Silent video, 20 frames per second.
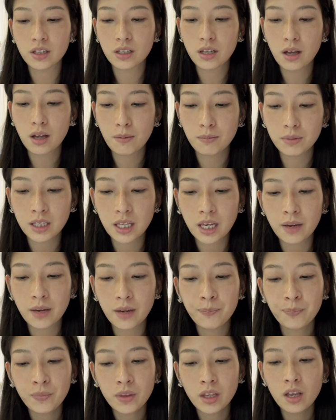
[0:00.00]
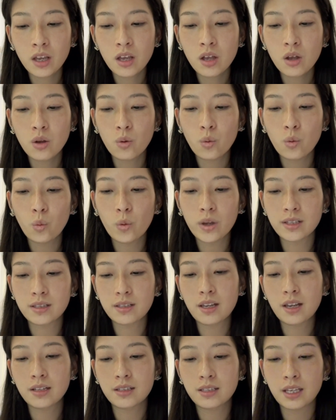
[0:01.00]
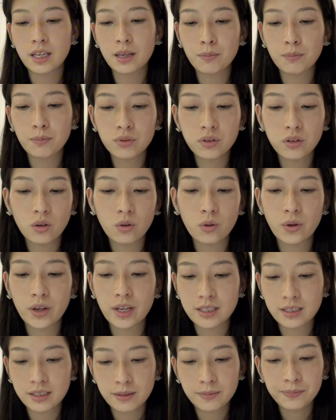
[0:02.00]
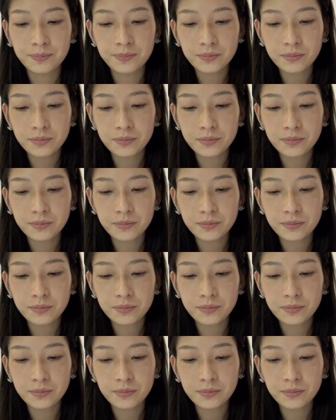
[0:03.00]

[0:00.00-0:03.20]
company with its employees.